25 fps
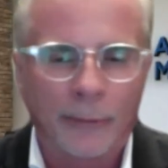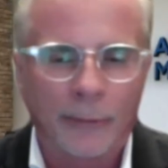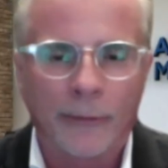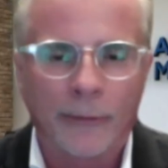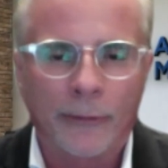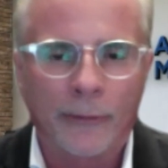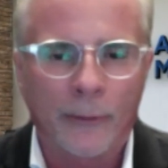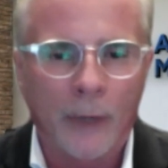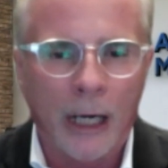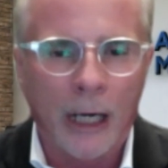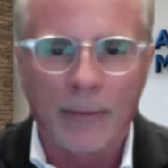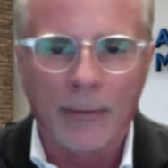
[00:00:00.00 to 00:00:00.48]

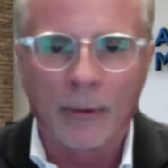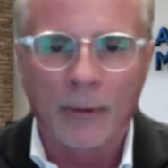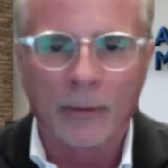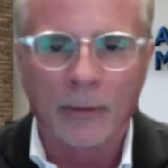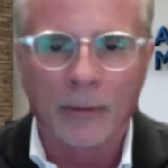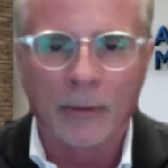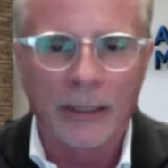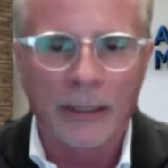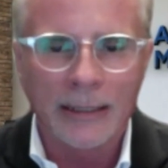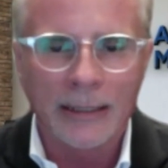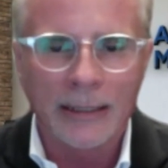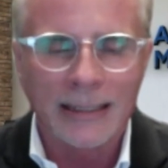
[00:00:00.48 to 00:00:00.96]

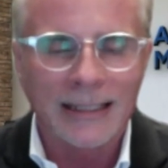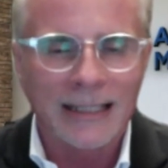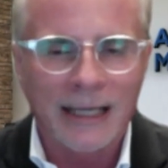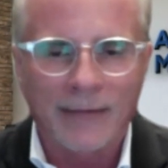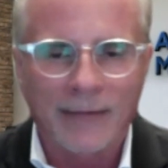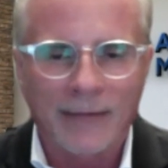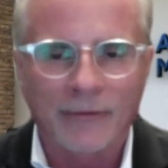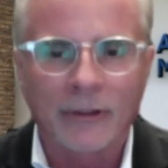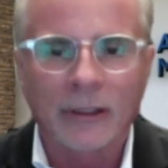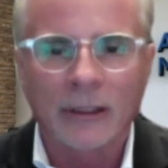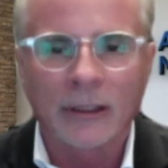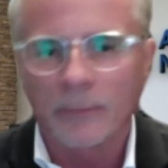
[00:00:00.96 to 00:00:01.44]
probably
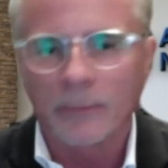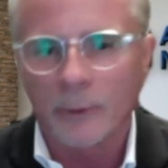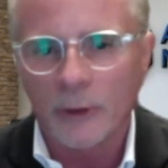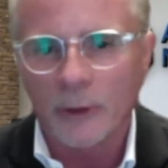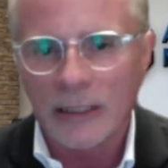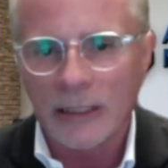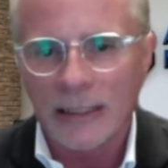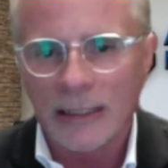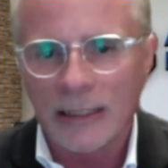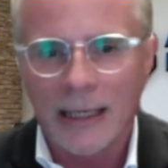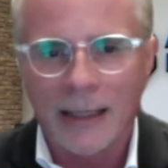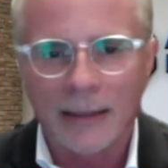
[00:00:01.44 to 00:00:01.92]

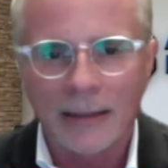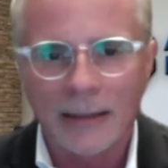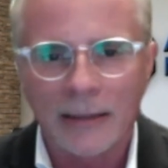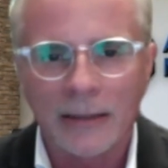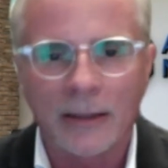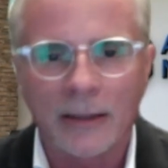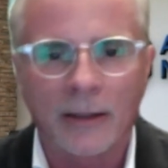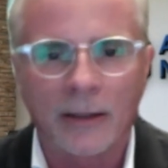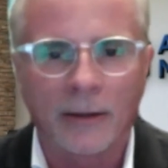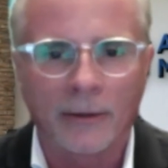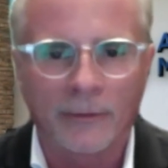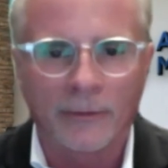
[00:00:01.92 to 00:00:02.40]
70%
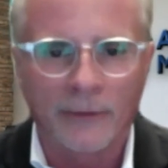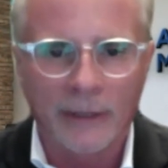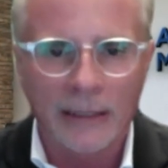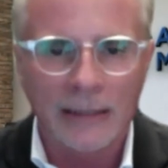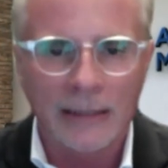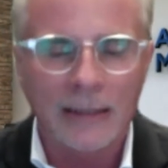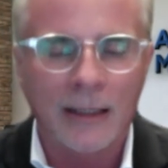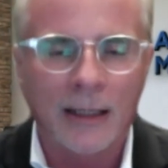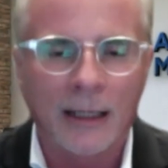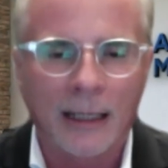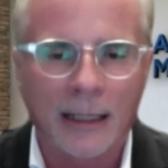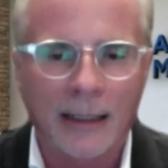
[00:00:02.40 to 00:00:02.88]
of these
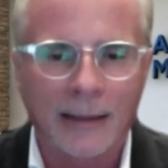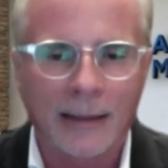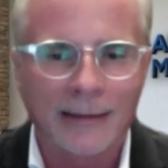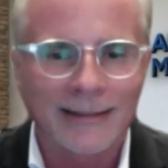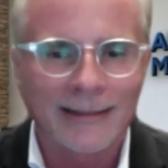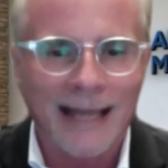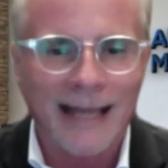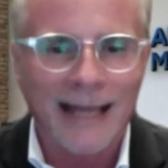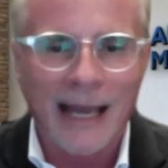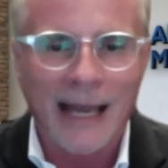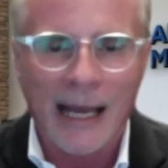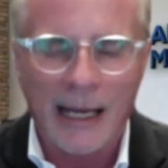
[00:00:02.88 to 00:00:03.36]

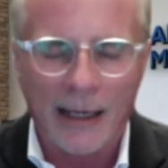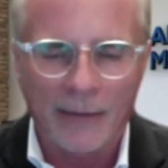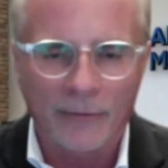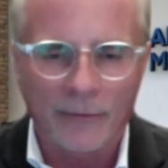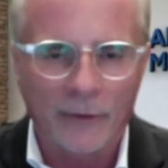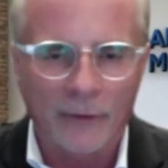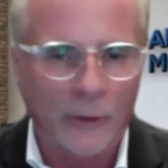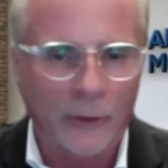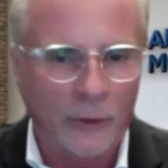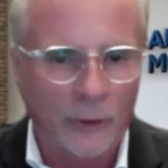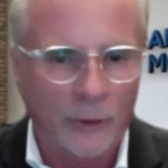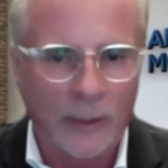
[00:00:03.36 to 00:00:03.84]
clients have
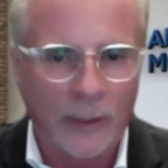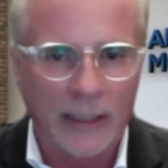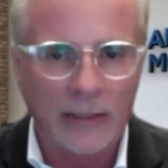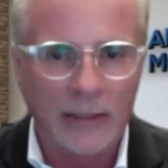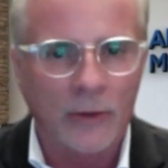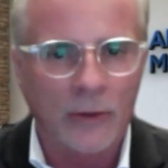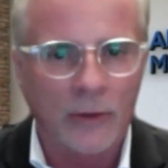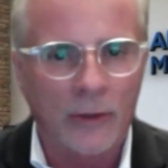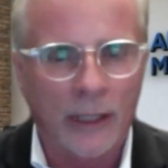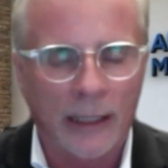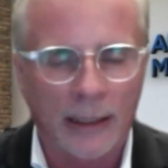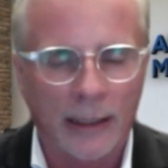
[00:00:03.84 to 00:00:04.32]
no
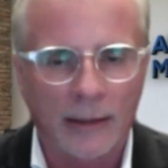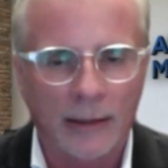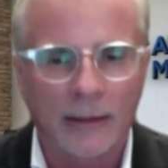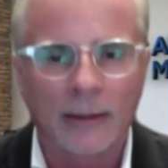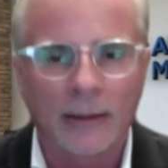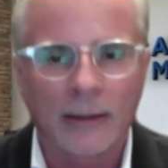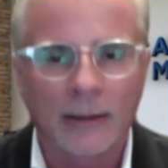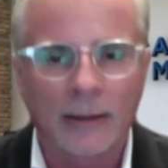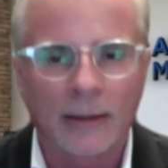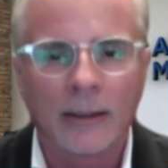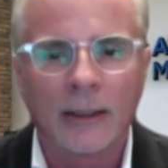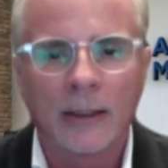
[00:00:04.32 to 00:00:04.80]
US credit.
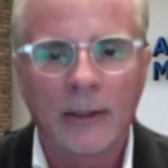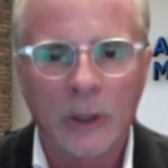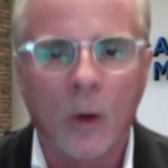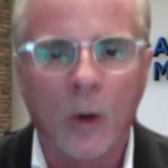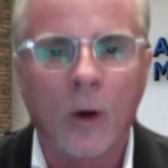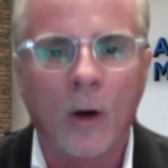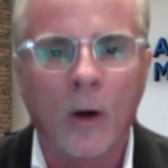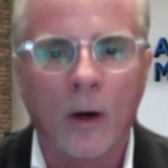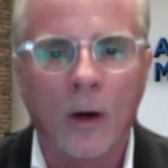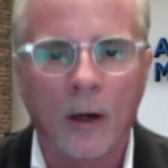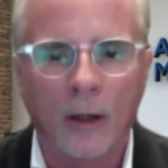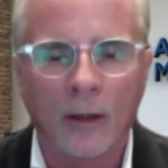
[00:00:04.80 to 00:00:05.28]
So
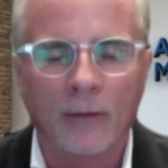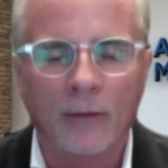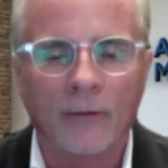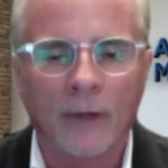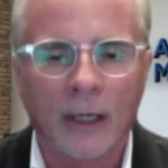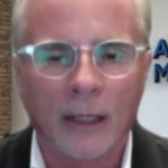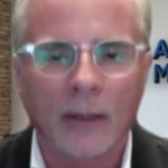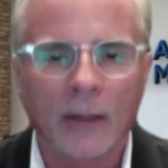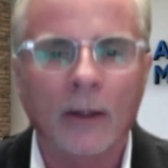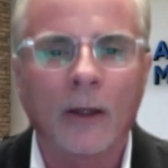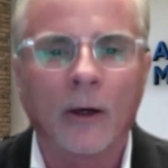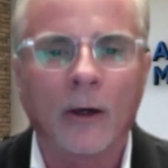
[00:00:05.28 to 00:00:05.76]
all of
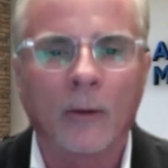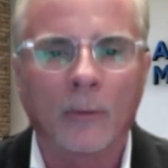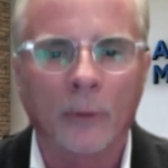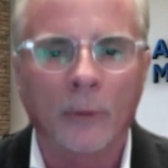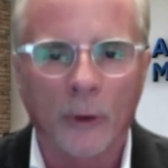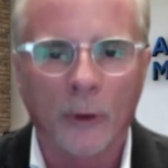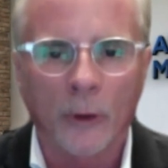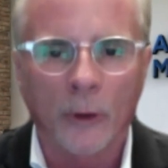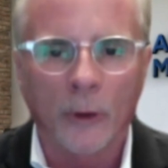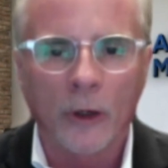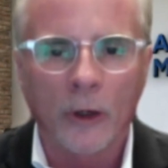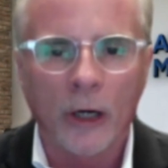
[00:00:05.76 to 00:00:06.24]
our loan
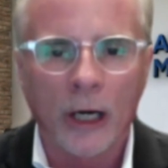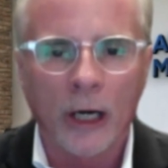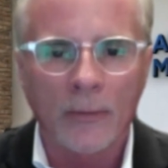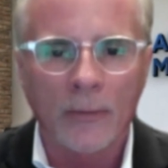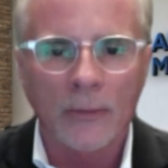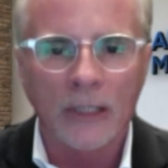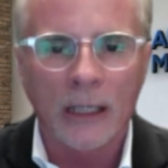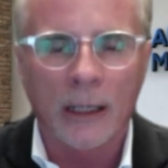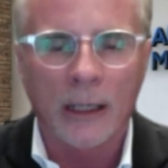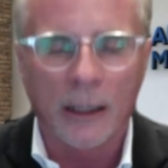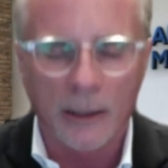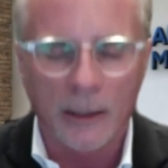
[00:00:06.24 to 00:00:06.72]

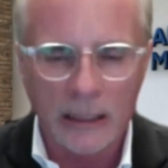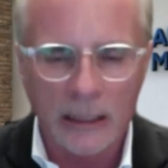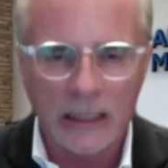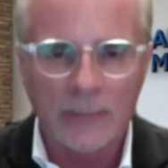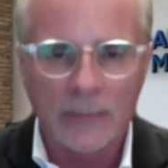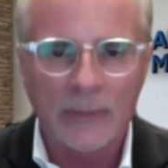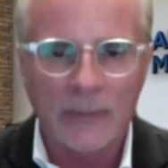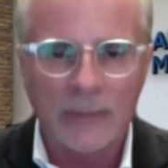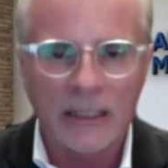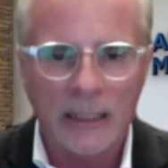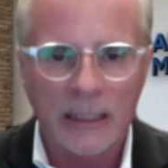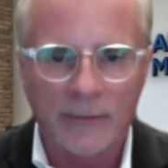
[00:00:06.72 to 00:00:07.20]
programs are
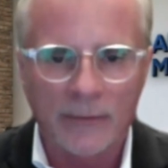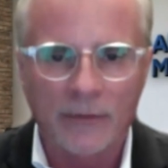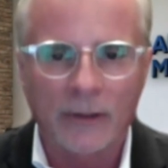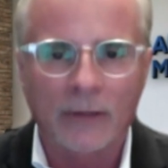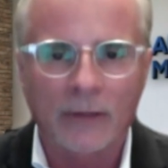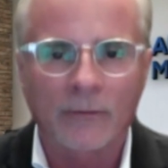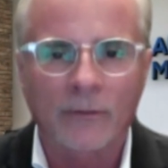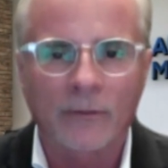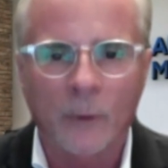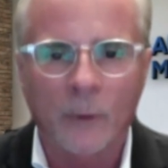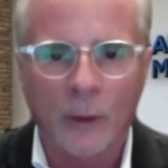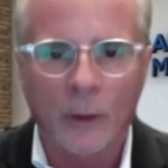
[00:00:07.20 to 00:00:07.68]

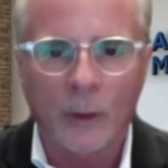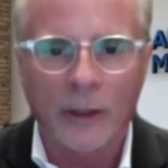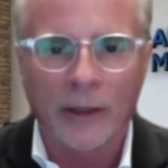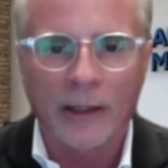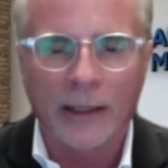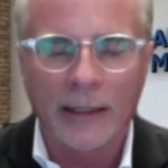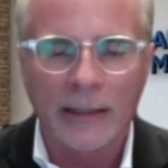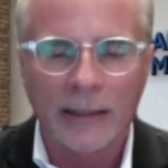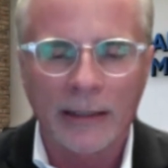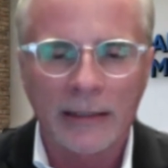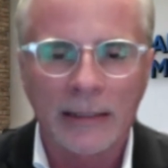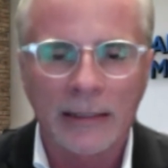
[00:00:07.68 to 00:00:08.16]
specific for
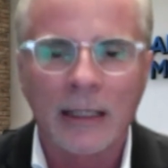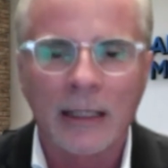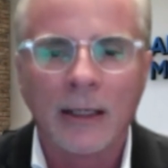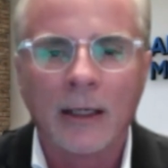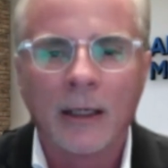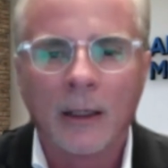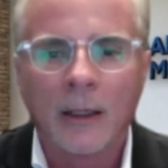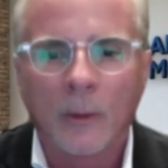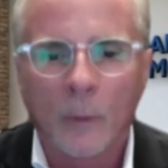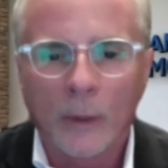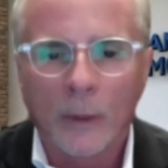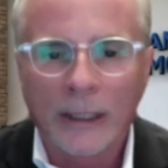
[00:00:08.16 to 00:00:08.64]
this.
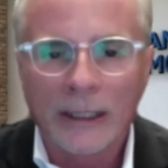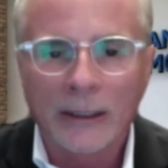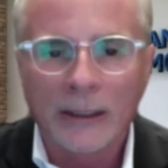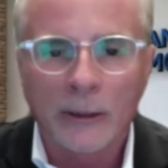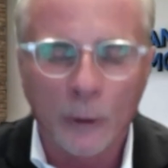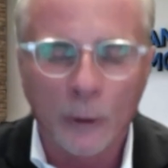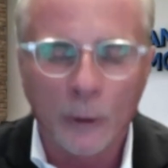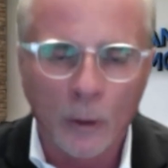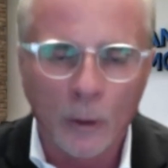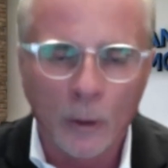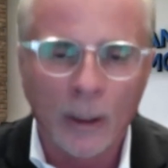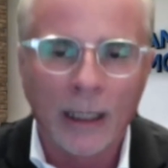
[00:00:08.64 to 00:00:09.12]
We
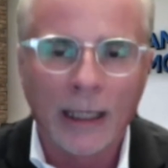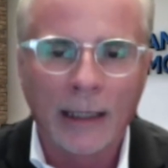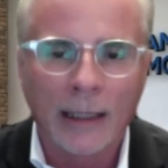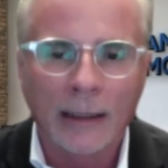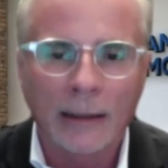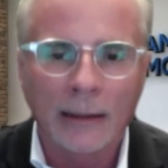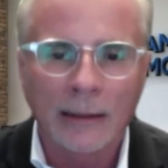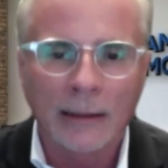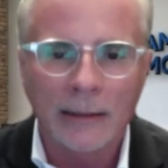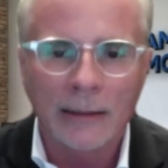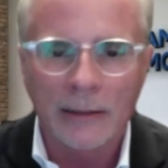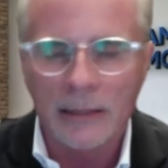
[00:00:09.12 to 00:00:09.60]
do
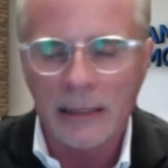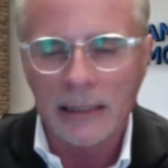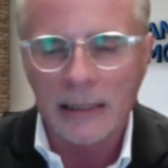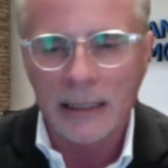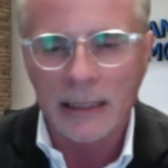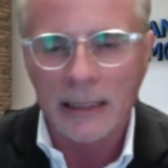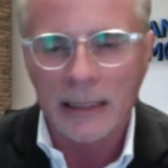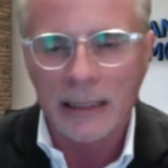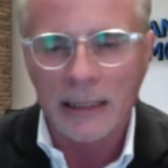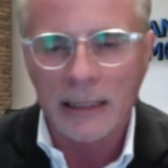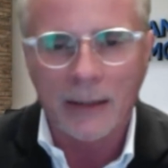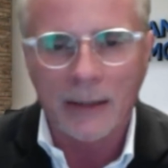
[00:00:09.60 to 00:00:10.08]
like to
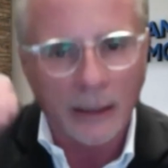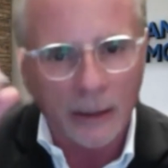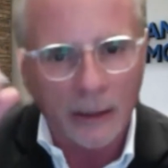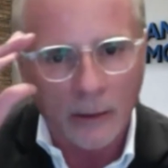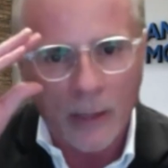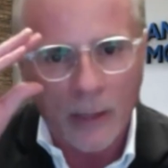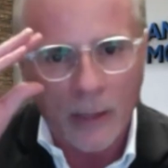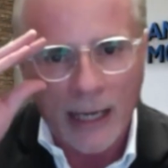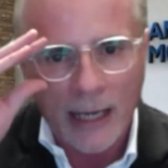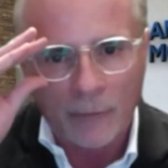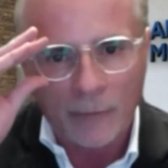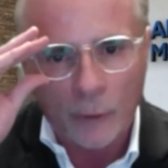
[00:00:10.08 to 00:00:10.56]
see that
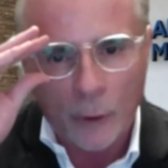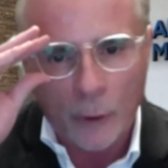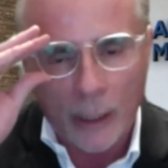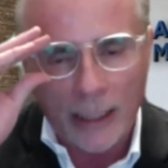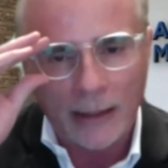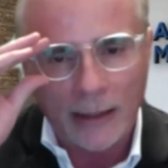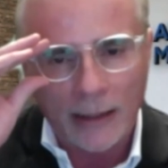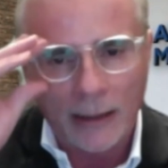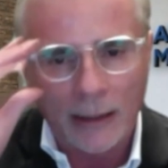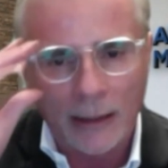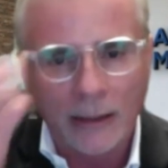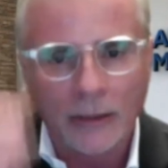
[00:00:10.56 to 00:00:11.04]
you have
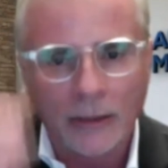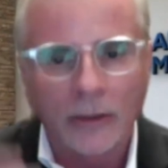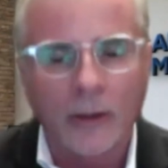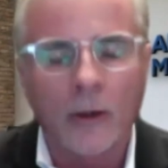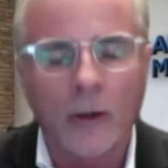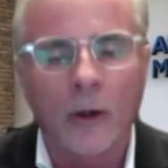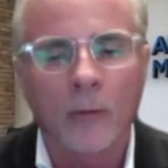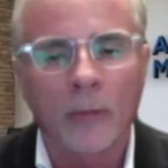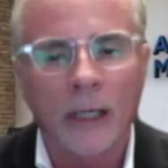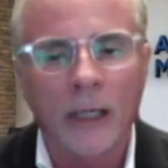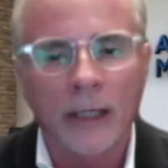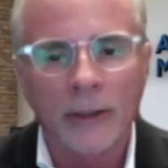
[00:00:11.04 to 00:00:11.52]
credit in your
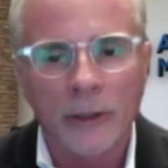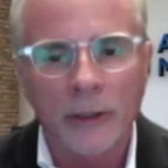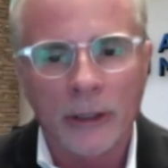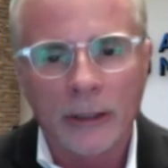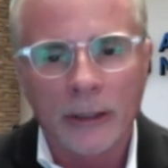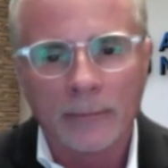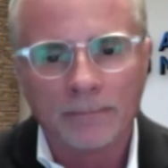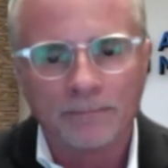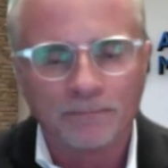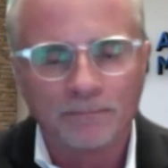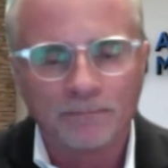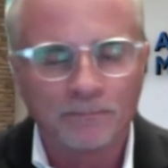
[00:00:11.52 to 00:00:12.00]
home
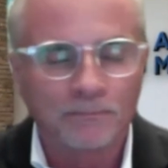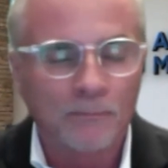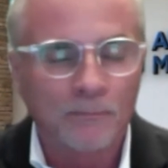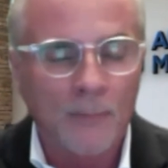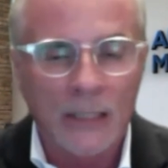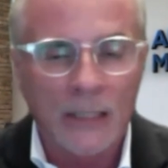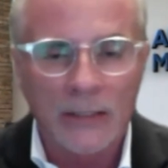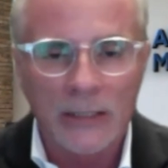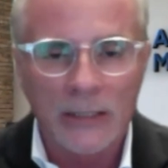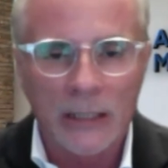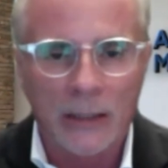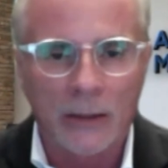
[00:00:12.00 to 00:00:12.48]
country.
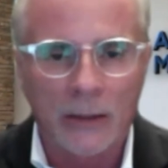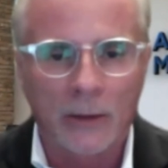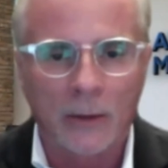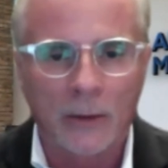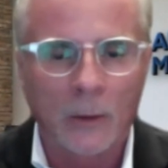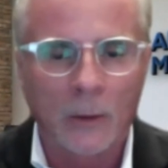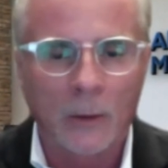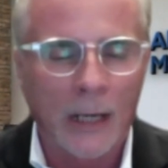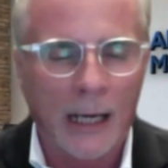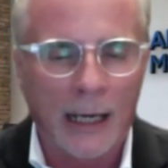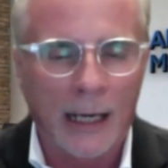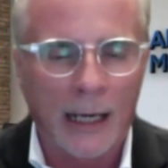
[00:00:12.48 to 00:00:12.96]
So,